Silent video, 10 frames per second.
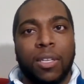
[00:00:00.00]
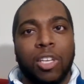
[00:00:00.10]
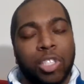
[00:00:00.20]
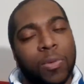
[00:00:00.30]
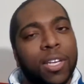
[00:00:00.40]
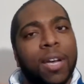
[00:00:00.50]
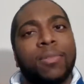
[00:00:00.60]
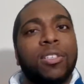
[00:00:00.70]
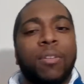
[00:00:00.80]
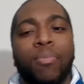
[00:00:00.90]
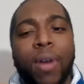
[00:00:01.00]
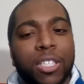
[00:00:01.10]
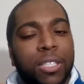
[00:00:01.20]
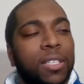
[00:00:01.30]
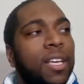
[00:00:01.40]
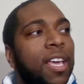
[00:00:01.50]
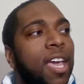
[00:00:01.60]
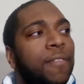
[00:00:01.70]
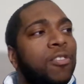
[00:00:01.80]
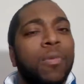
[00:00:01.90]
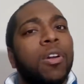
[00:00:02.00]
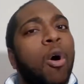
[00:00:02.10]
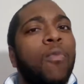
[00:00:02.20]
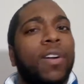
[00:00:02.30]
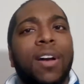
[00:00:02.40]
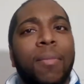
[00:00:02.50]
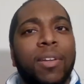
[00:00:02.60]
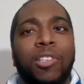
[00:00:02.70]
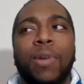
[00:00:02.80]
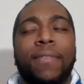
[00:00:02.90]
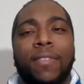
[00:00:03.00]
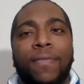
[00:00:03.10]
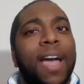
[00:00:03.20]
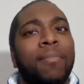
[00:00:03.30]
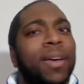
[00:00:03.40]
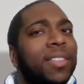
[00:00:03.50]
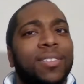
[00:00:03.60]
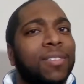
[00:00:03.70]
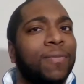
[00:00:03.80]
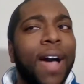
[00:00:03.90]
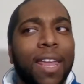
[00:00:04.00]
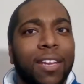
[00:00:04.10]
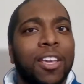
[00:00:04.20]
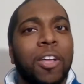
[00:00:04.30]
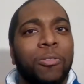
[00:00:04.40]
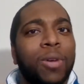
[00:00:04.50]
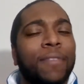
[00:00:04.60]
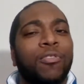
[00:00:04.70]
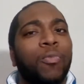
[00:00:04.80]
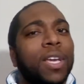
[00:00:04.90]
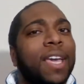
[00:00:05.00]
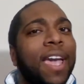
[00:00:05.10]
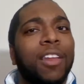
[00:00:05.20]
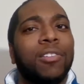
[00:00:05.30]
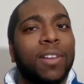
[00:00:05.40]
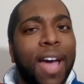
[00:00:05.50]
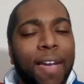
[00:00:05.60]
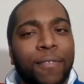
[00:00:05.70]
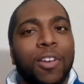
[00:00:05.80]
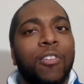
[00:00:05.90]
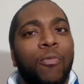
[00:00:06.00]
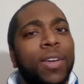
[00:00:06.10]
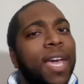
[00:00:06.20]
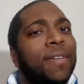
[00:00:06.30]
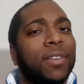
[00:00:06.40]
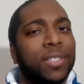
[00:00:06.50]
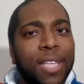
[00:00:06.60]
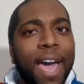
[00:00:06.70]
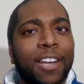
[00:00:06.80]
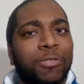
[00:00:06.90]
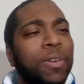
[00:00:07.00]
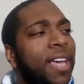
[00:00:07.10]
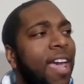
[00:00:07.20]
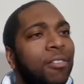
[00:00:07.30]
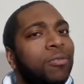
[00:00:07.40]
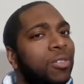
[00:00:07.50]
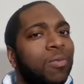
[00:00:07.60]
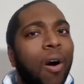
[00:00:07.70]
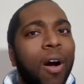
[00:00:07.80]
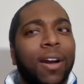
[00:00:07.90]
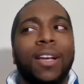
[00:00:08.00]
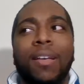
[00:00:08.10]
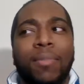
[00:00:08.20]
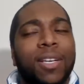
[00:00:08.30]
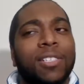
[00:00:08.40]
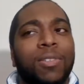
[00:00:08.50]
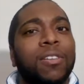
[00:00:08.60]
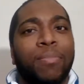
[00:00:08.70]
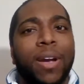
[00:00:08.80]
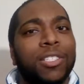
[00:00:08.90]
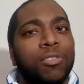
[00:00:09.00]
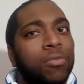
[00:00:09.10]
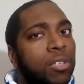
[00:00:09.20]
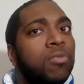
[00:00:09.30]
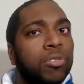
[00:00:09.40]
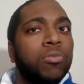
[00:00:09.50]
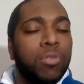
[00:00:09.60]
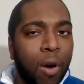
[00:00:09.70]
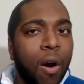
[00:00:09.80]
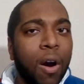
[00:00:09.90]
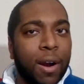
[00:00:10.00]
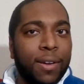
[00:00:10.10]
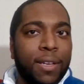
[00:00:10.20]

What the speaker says: So when it comes to depression, if you want to overcome it, you have to find methods to fight it. You have to regain your life, regain your status, regain who you are, because in depression, you lose who you are.